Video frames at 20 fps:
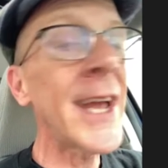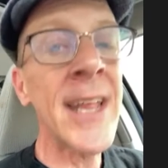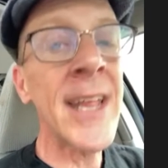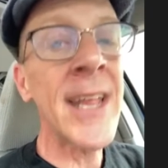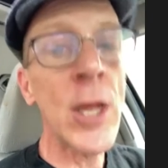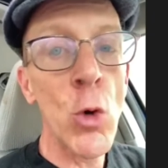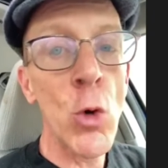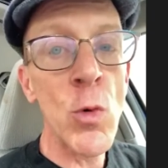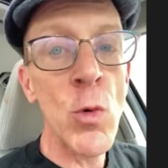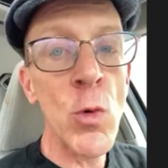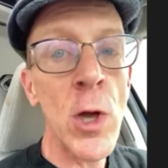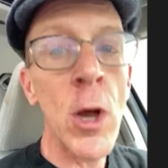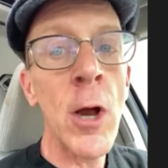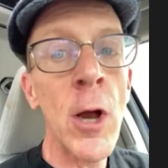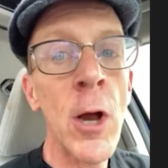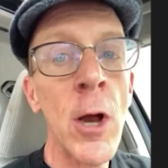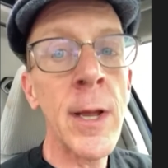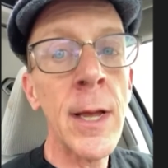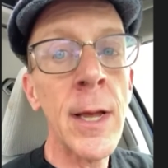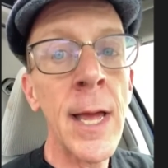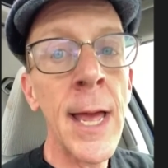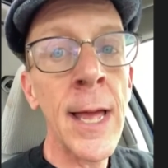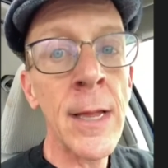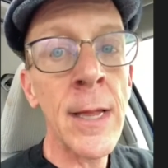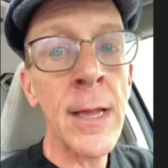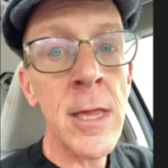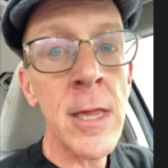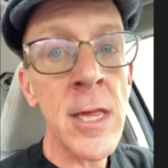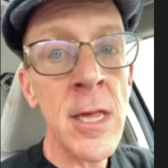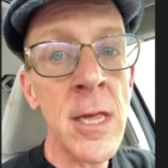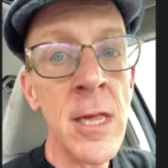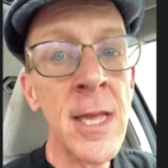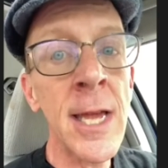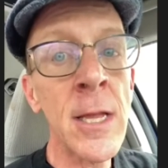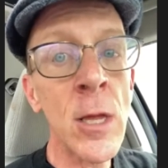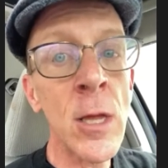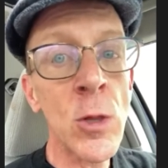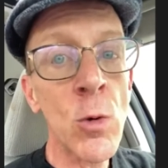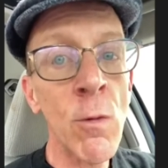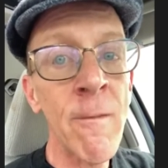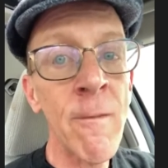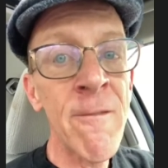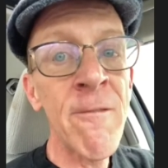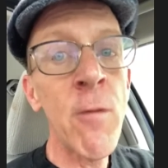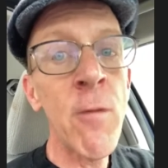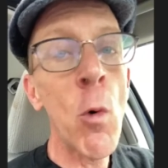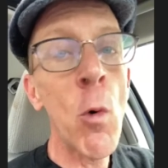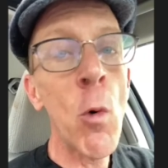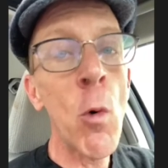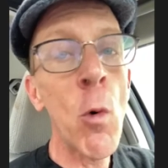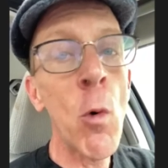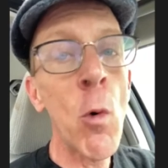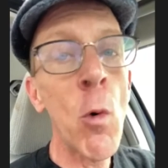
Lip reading: Ozark and sustained it through 4